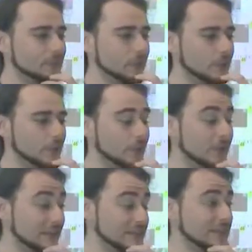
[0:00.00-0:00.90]
uh,
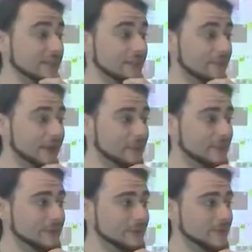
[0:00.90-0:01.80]
university
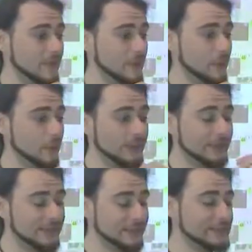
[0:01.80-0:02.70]
environment. You would
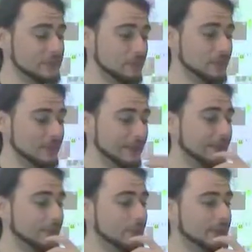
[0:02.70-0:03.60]
need this to be
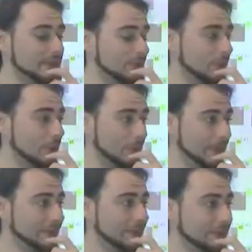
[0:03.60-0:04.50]
taken by some
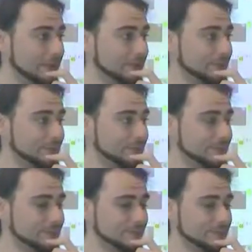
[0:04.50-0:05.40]
company or
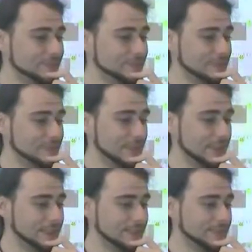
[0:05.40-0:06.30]

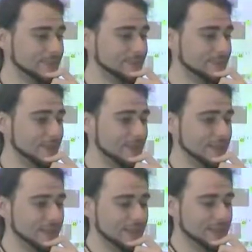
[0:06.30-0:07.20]
yeah.
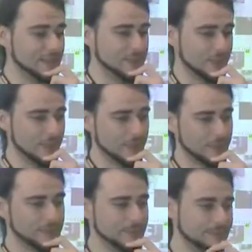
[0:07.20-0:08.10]

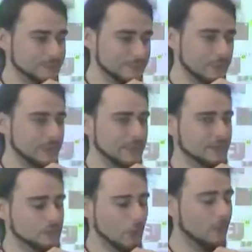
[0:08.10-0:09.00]
So the
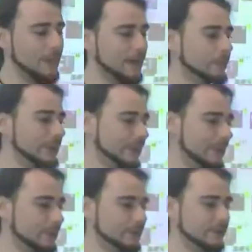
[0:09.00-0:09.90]
drawback with the
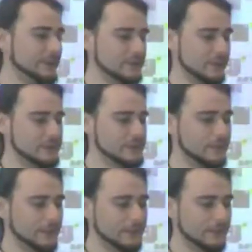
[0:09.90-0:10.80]
number of features,
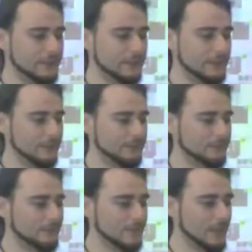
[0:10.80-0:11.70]
but um,
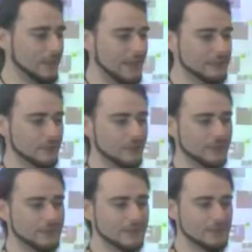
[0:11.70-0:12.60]
yeah, so
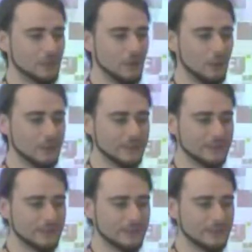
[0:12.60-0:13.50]
it is
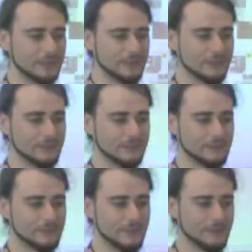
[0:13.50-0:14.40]
loaded with uh,
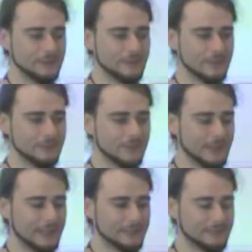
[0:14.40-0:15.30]

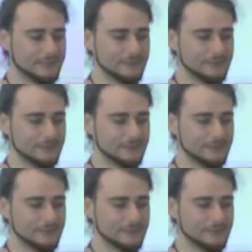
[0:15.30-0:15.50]
55,000